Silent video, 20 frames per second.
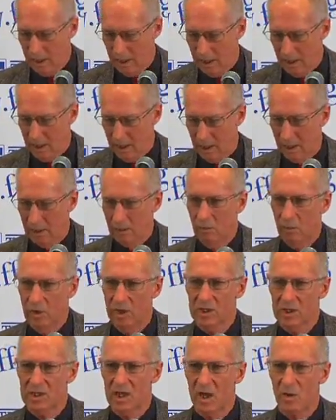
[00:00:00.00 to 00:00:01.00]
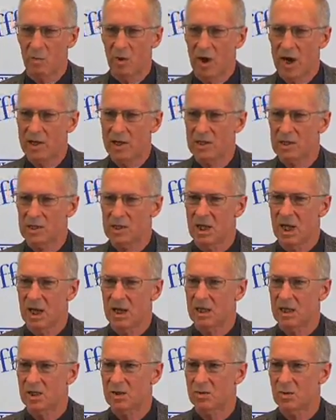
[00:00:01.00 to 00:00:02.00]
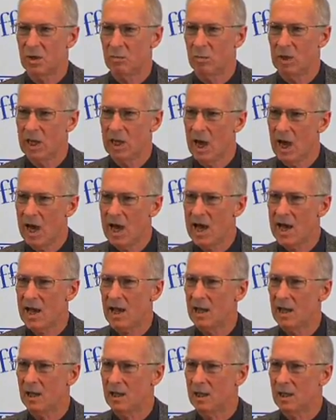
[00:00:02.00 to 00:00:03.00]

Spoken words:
and real estate prices got extremely high,